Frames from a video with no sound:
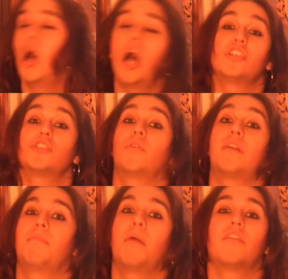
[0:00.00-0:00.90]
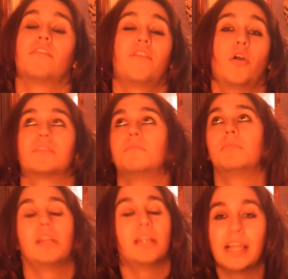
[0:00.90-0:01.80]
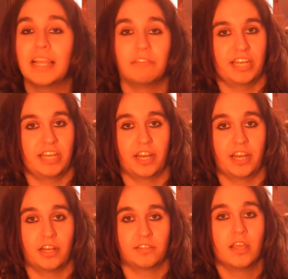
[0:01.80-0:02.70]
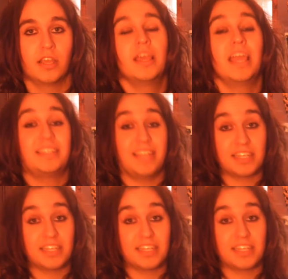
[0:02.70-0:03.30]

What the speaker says: I just thought that part of the film was completely ridiculous. It did